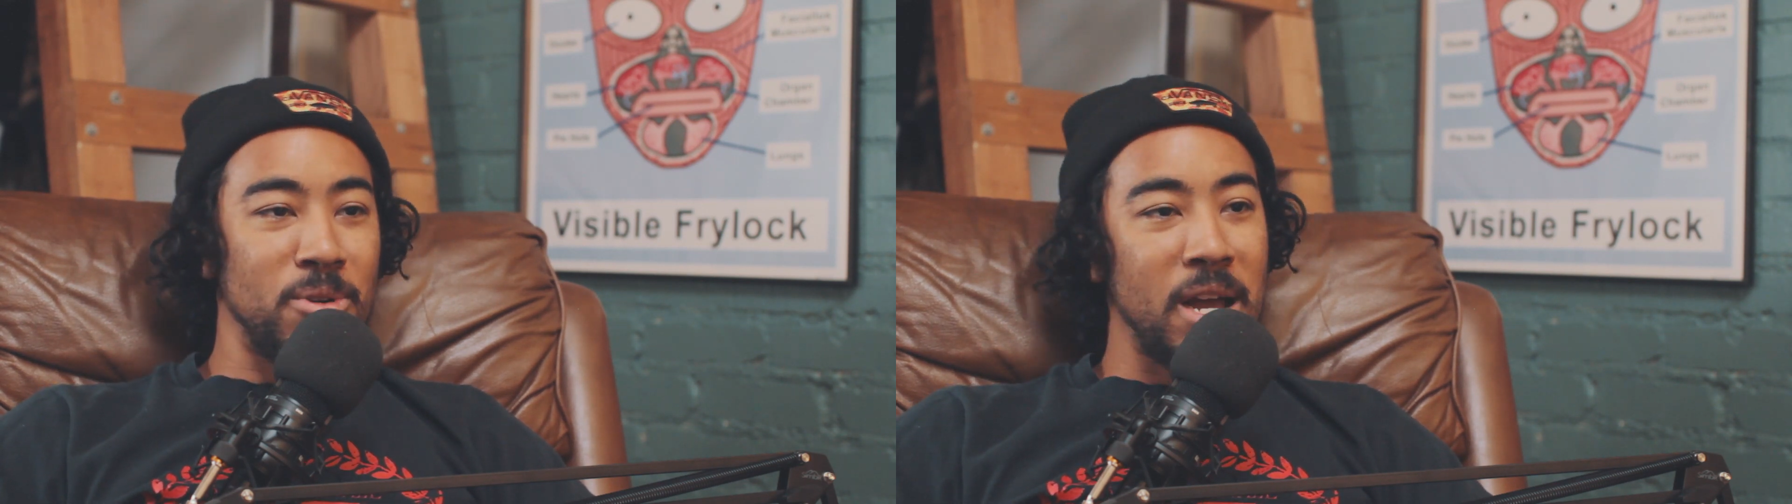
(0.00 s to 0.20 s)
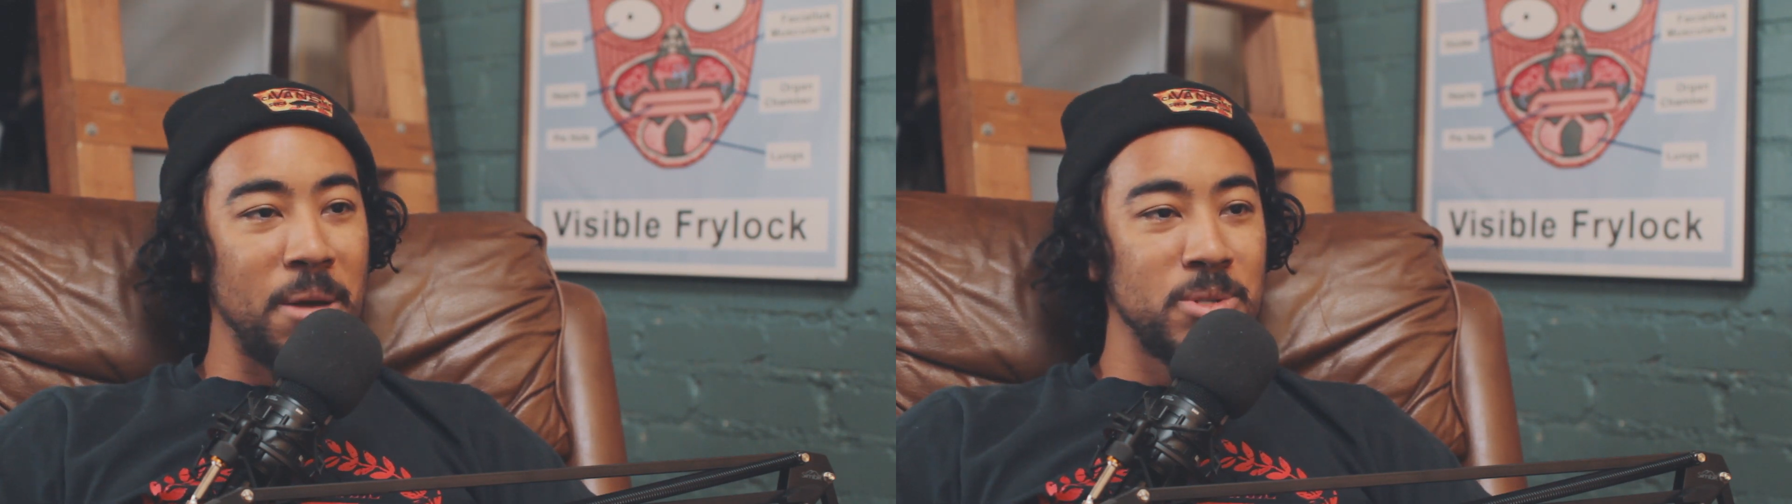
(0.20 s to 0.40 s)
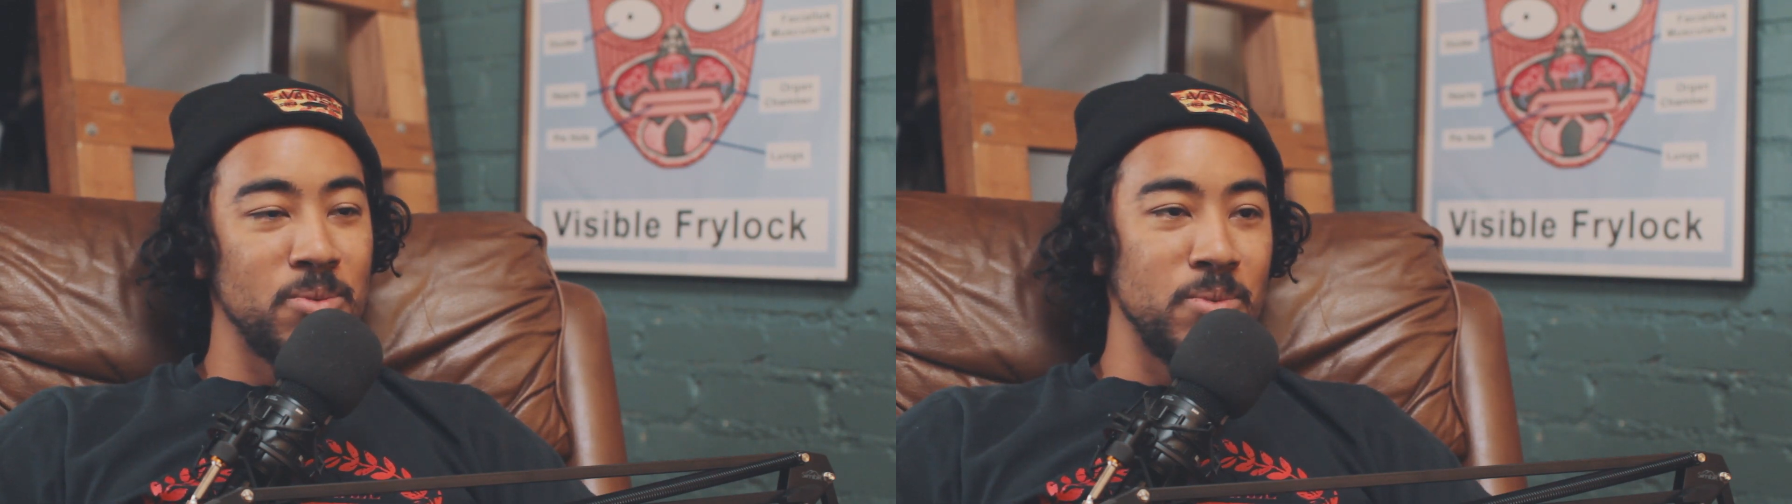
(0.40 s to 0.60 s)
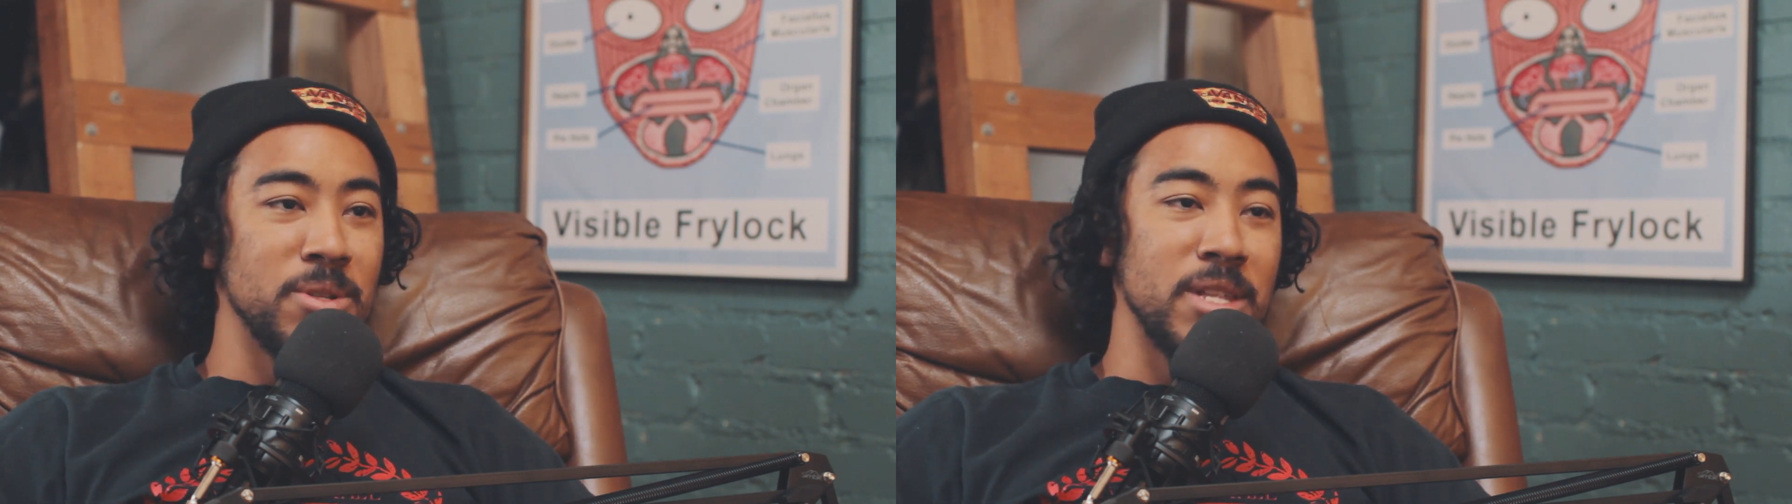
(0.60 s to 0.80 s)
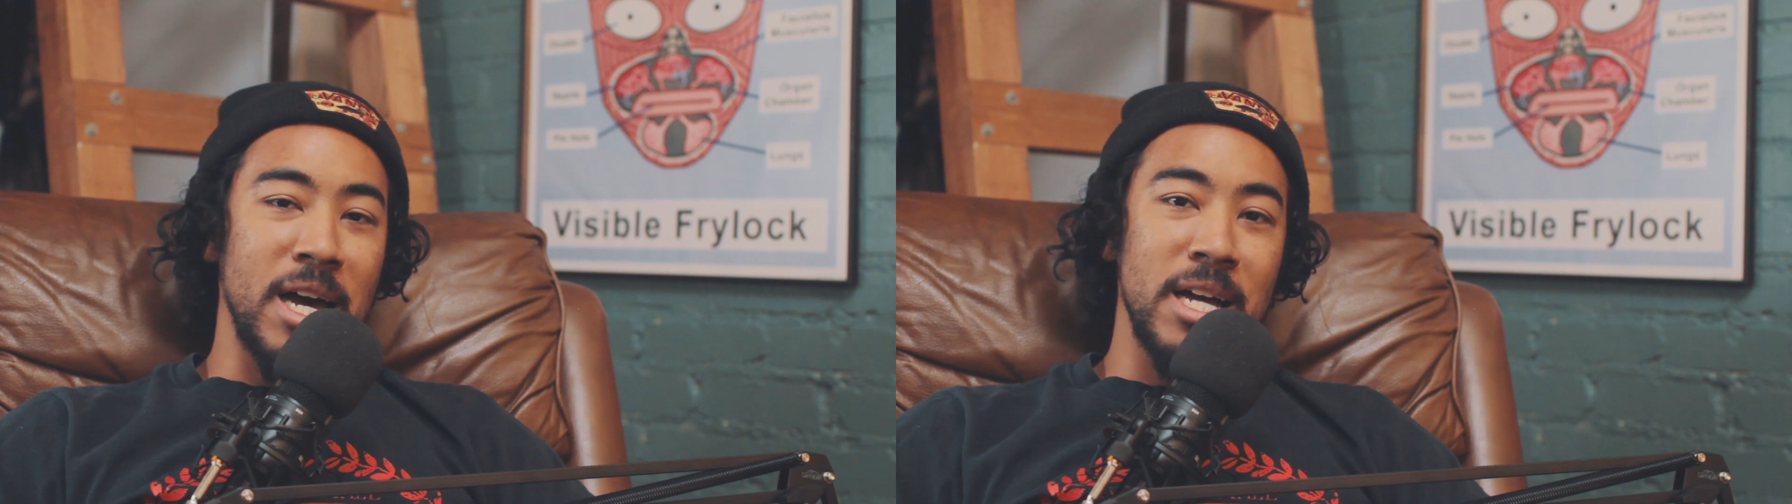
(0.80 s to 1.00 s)
perhaps
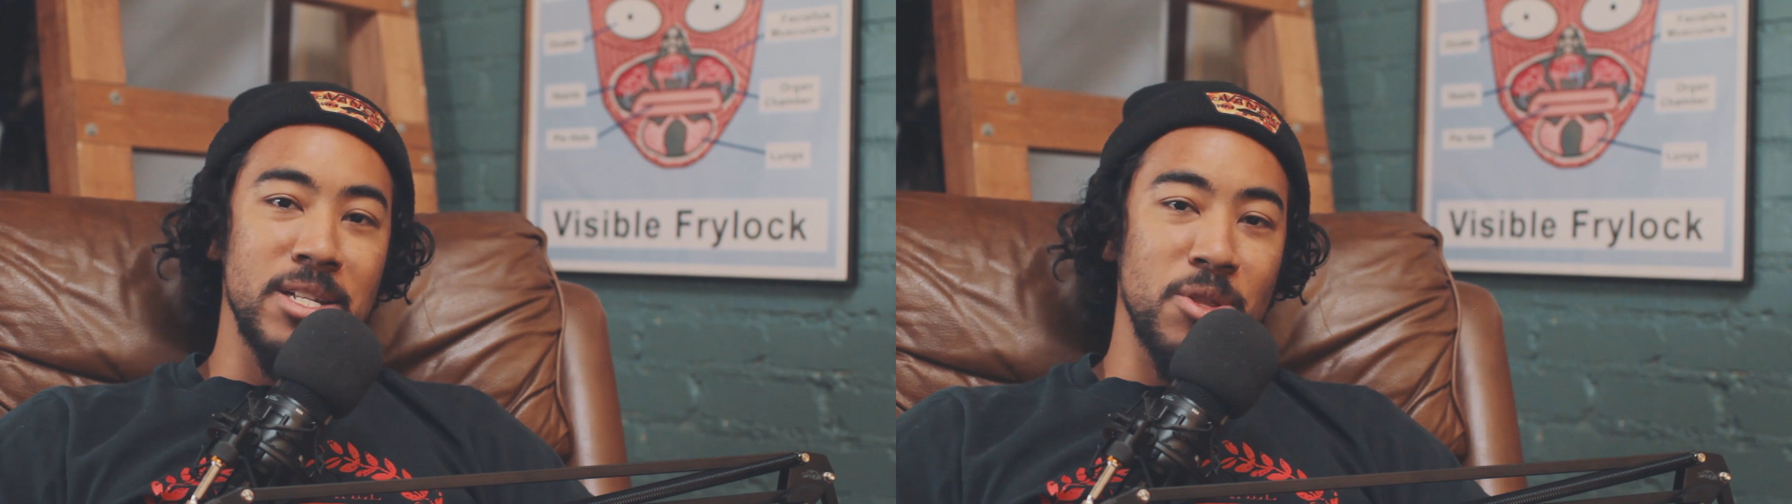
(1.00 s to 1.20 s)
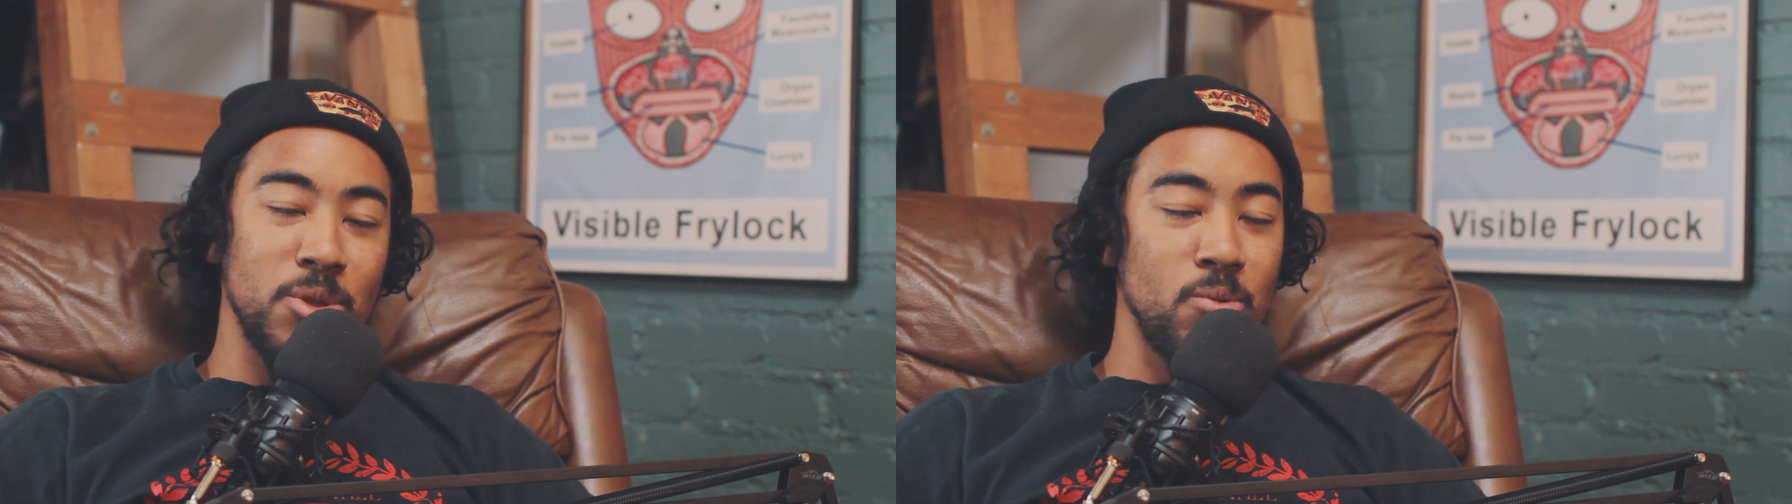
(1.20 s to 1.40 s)
will not